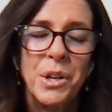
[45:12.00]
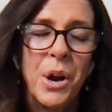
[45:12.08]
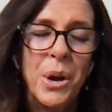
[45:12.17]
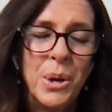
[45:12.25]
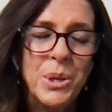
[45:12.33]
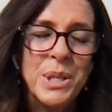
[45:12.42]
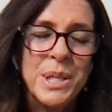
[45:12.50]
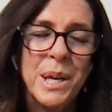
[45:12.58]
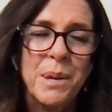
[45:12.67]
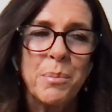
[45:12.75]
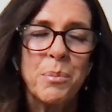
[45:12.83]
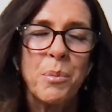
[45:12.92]
I heard you
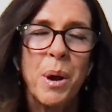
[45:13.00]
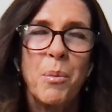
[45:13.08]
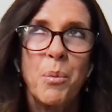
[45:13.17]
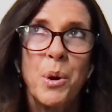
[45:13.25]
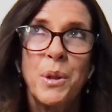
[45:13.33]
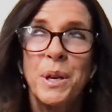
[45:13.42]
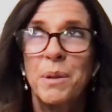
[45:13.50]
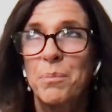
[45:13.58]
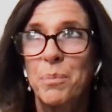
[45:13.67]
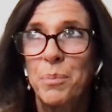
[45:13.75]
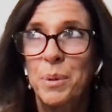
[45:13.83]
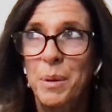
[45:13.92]
say a word that
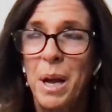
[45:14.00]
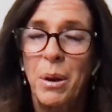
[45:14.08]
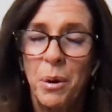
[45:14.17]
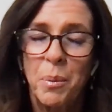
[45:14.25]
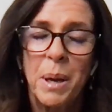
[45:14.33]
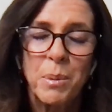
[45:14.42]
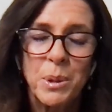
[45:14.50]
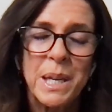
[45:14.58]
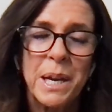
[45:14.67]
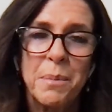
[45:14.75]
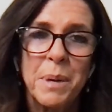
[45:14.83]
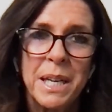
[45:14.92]
a lot of people
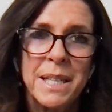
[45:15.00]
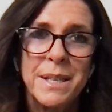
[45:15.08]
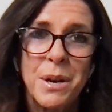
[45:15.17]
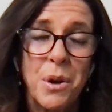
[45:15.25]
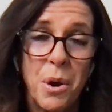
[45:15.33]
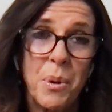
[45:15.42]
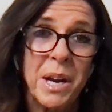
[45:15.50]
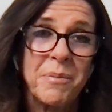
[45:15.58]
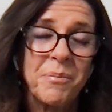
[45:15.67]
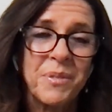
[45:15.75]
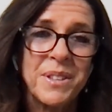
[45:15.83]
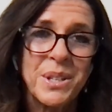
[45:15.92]
say to me is knowing.
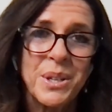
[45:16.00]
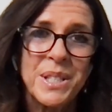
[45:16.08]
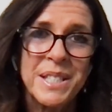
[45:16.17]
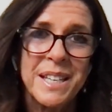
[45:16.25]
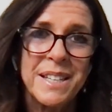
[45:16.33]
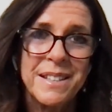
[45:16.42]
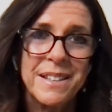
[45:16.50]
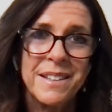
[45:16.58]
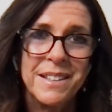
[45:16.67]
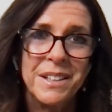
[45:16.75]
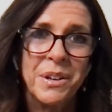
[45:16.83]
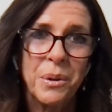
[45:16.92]
So you said,
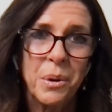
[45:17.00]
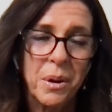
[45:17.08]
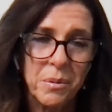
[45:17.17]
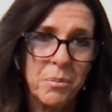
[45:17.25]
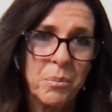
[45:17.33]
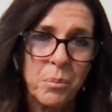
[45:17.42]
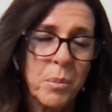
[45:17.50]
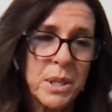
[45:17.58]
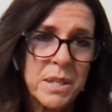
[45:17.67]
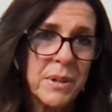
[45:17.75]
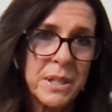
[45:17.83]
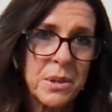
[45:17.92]

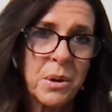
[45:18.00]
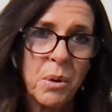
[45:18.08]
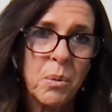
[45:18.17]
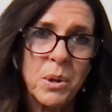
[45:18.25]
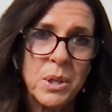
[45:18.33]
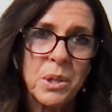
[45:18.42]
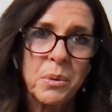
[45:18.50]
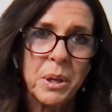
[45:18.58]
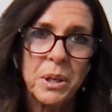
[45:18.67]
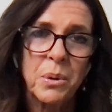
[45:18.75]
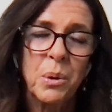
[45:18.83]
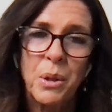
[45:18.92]
most of us know what to do, and
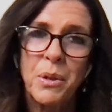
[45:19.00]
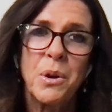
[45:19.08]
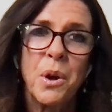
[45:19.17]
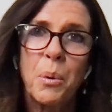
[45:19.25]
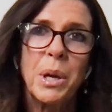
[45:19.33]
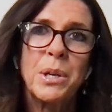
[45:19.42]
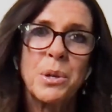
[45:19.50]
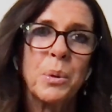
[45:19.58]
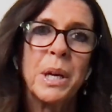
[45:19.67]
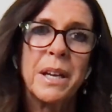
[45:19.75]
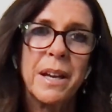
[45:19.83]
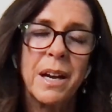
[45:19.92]
I call it the knowing
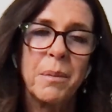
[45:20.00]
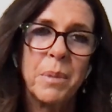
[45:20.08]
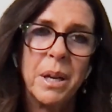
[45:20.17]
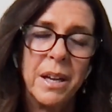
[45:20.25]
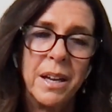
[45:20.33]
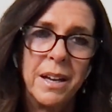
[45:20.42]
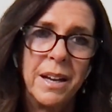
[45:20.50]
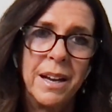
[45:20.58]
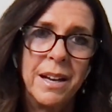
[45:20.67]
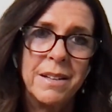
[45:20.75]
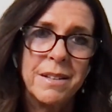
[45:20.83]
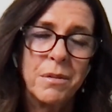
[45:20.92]
doing gap.
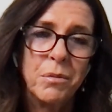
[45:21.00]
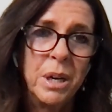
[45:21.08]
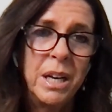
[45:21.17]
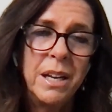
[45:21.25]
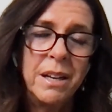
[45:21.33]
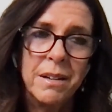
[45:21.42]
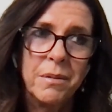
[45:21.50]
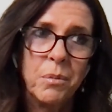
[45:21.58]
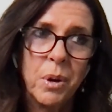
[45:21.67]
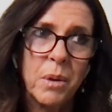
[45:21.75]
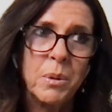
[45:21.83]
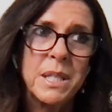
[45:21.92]
And really
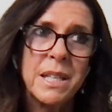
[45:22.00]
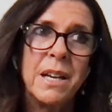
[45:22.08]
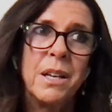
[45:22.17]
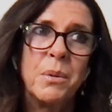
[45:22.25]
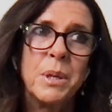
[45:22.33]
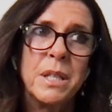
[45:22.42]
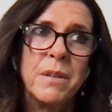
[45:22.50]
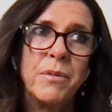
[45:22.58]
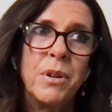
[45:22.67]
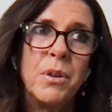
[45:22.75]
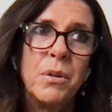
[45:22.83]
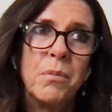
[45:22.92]
what I would say to you is, if
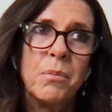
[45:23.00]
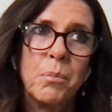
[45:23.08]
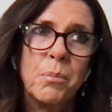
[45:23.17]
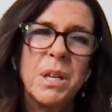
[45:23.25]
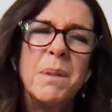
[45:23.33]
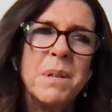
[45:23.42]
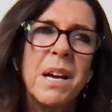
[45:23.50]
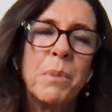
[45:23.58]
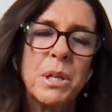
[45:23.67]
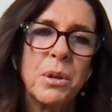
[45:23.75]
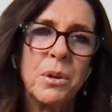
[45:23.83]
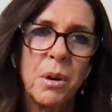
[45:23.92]
you, deep down we
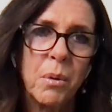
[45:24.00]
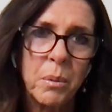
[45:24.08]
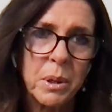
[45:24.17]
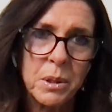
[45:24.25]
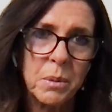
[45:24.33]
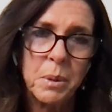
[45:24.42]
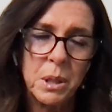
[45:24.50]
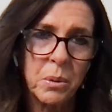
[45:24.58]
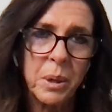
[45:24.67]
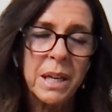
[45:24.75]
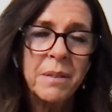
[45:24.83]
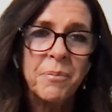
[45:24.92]
do know what we should be
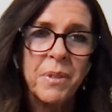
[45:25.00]
doing,